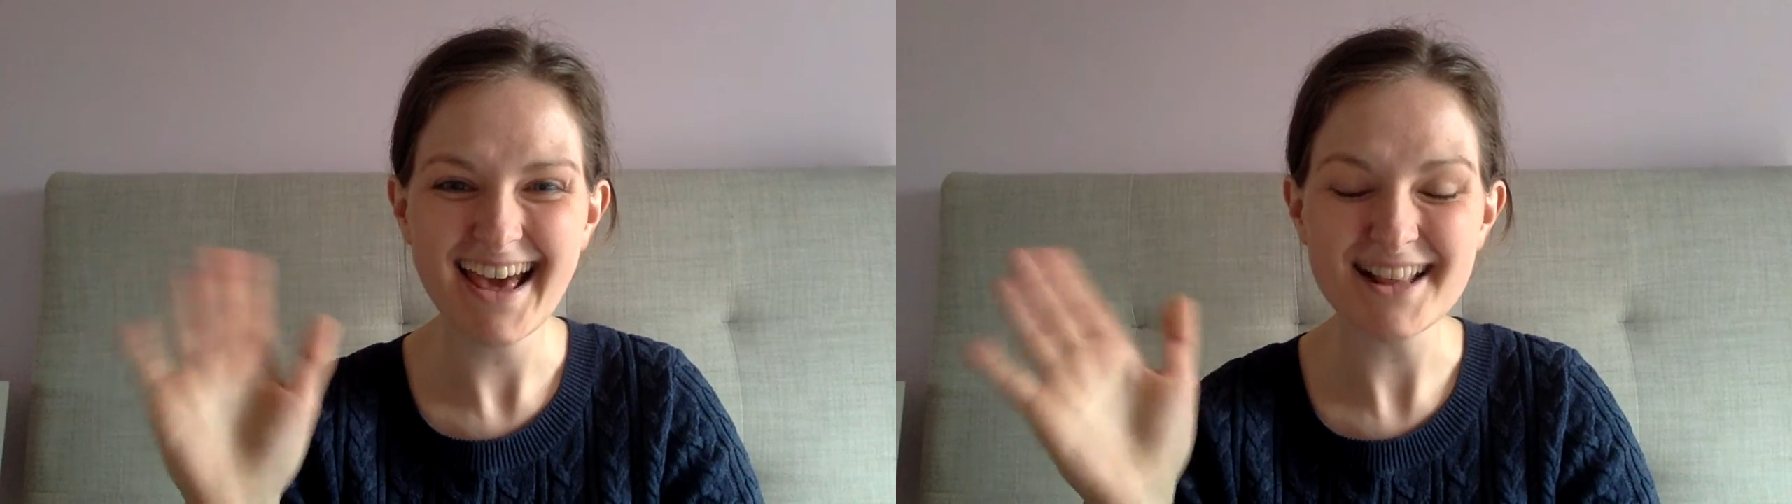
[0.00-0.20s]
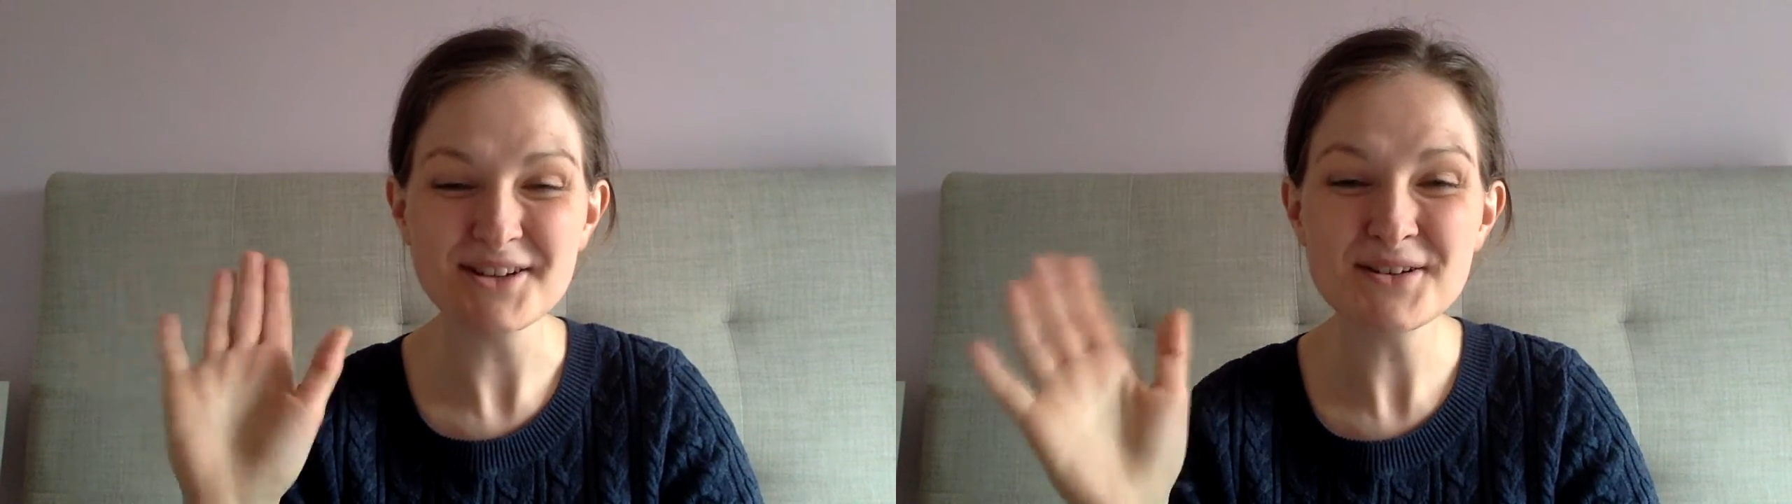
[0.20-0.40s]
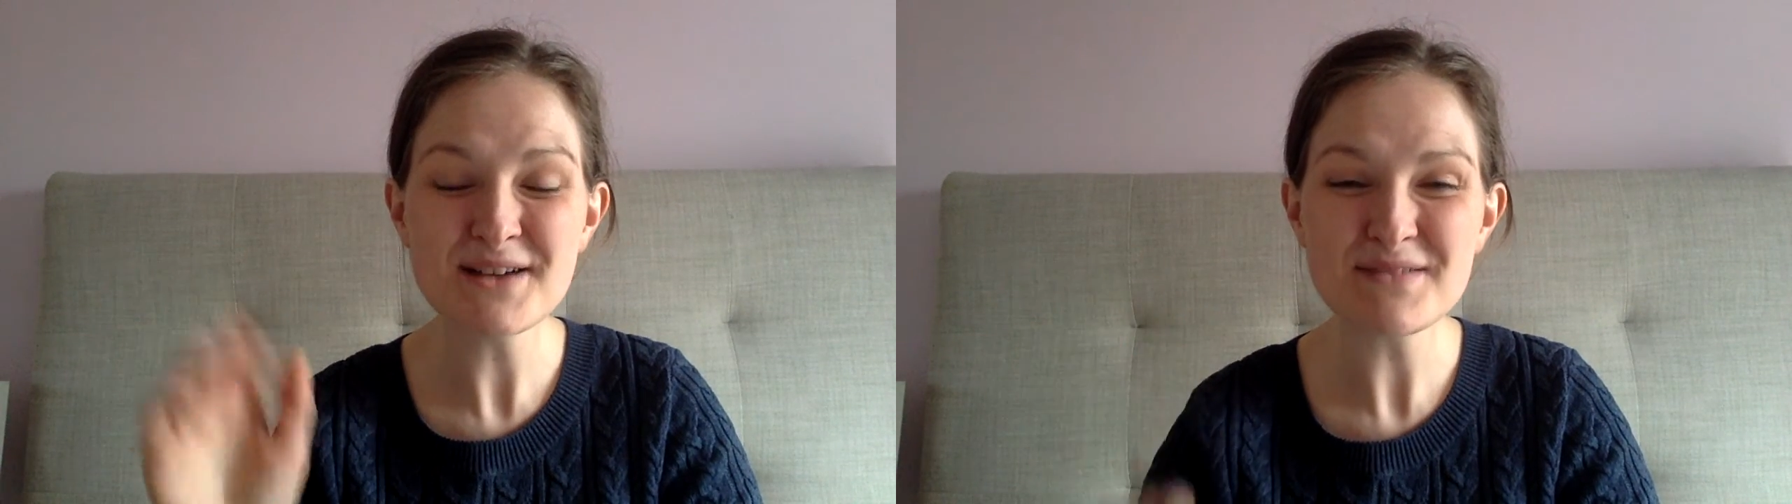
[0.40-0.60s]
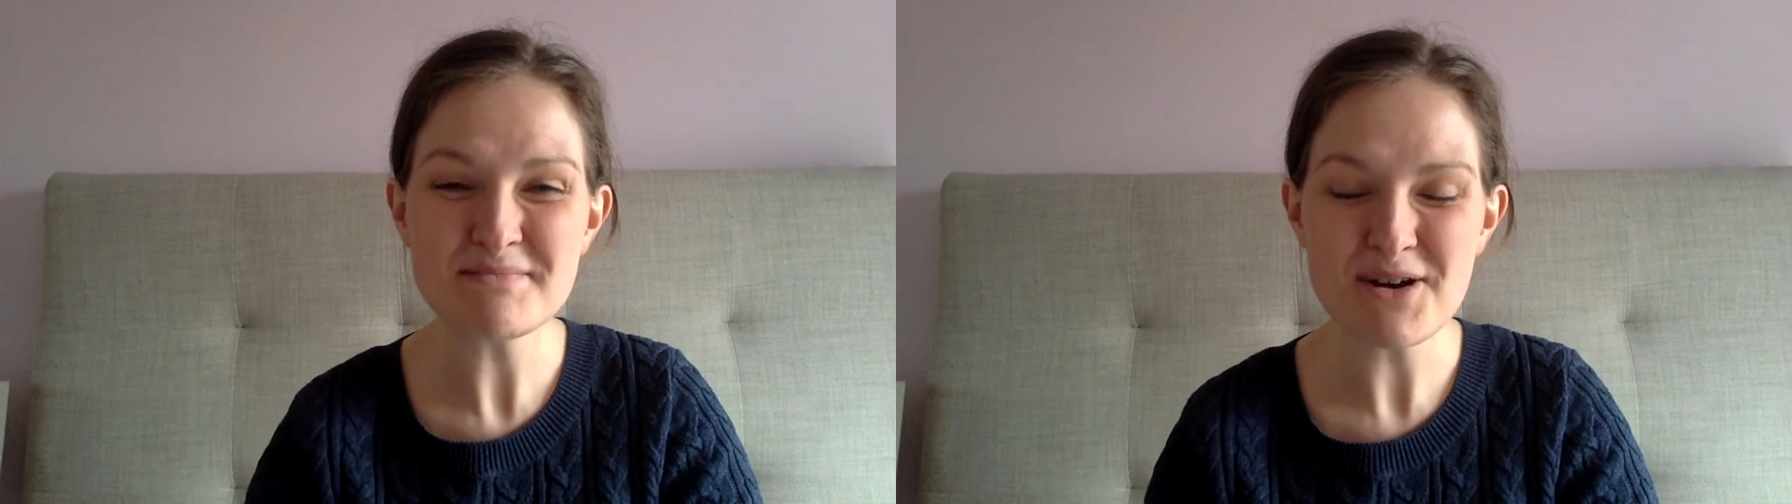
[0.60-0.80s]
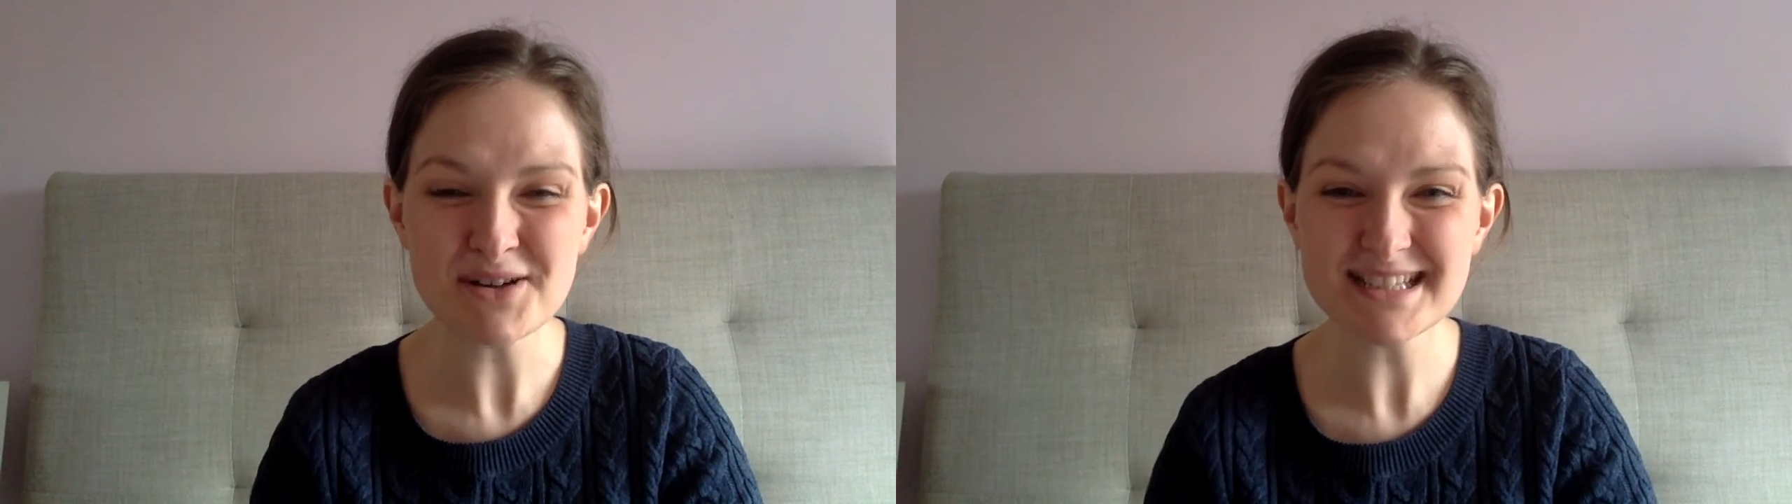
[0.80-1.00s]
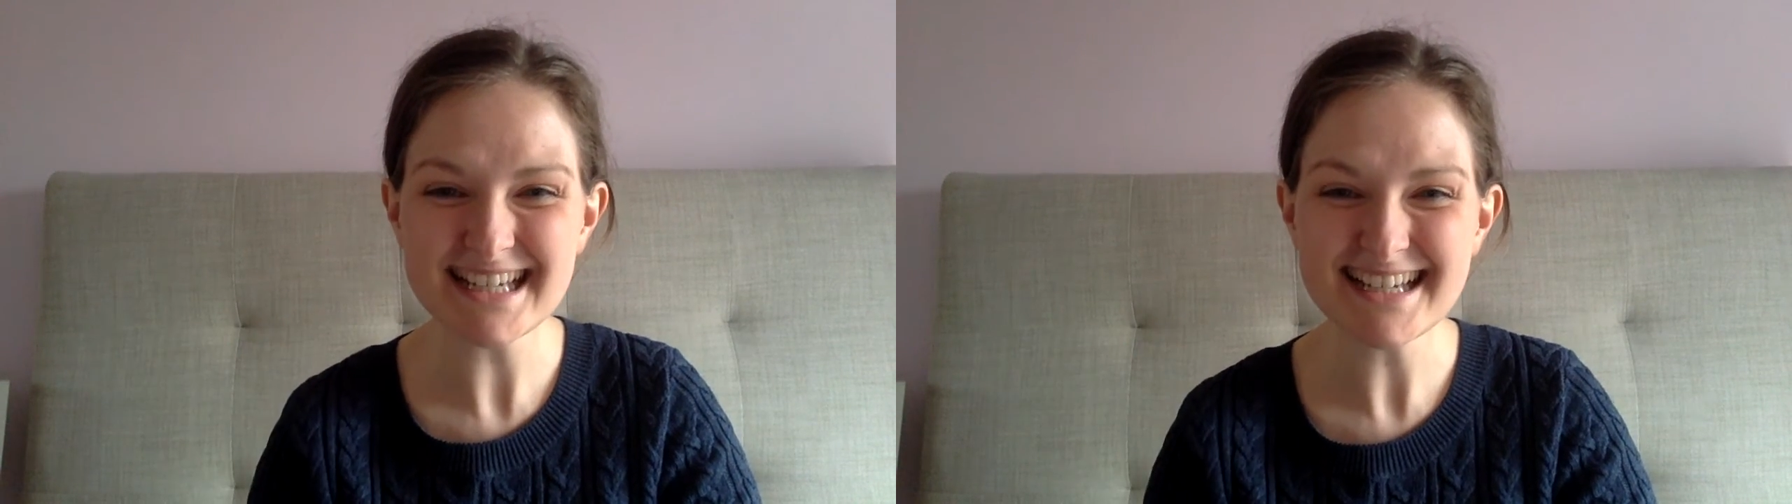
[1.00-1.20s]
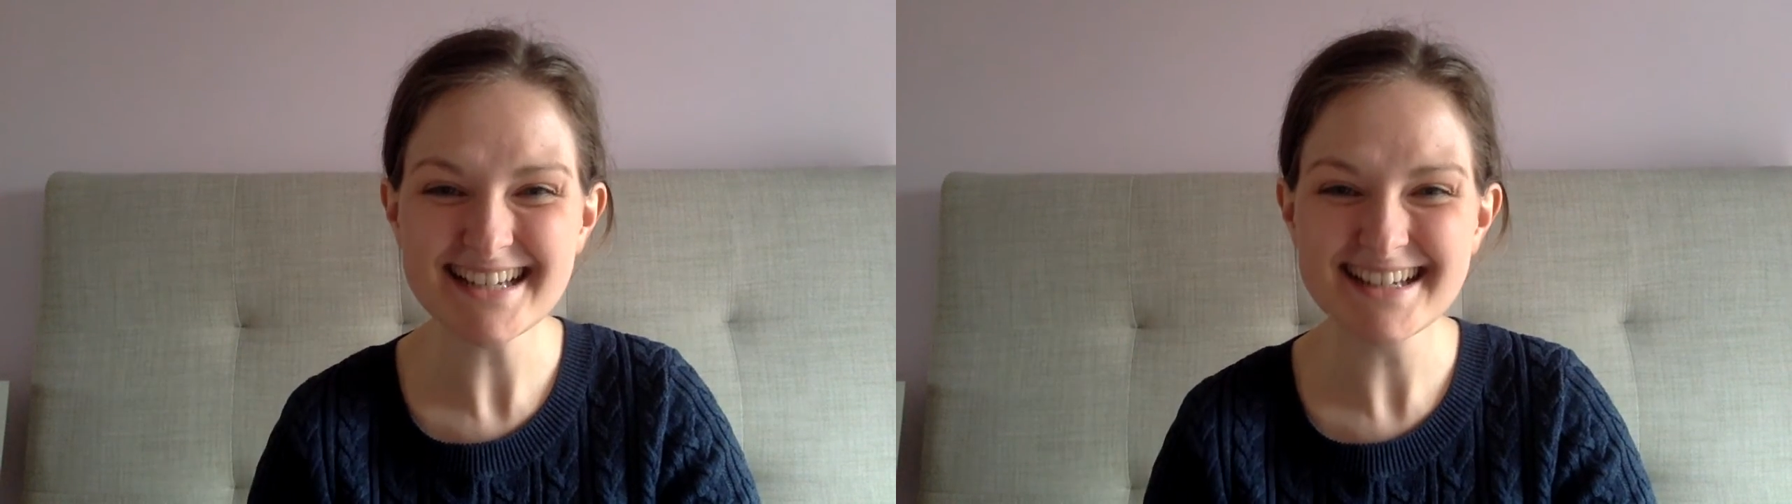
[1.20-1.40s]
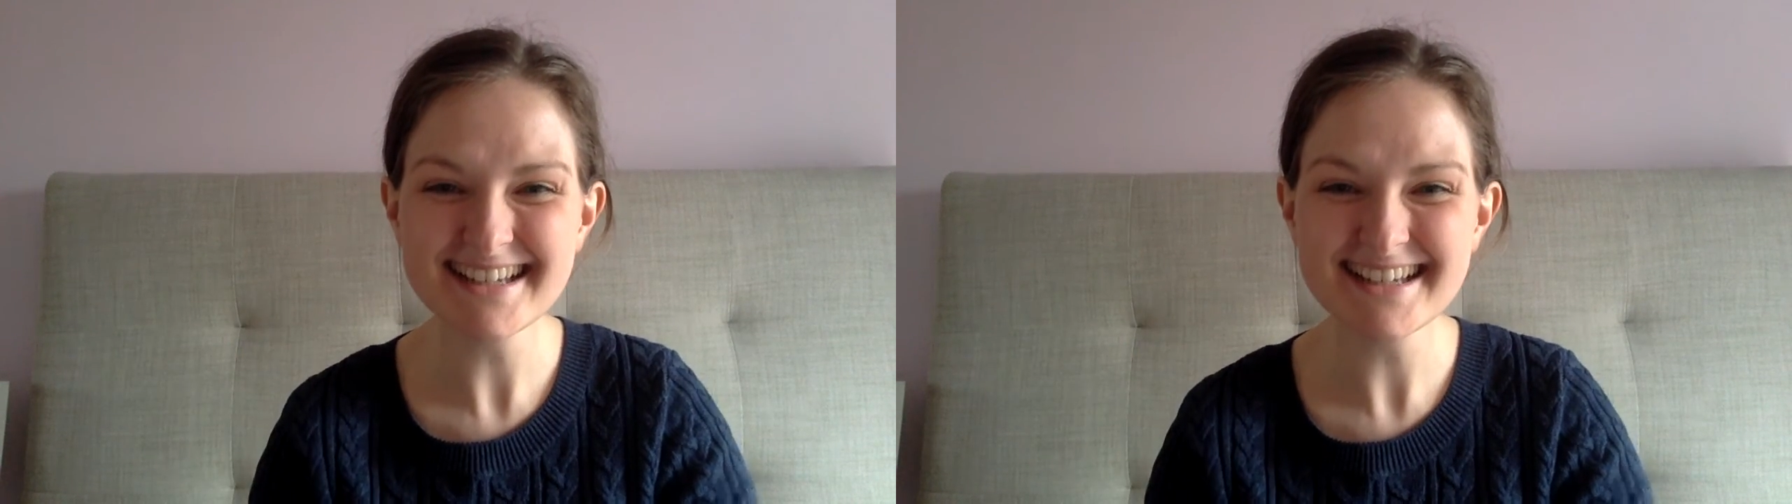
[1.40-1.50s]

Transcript: Hello, everybody.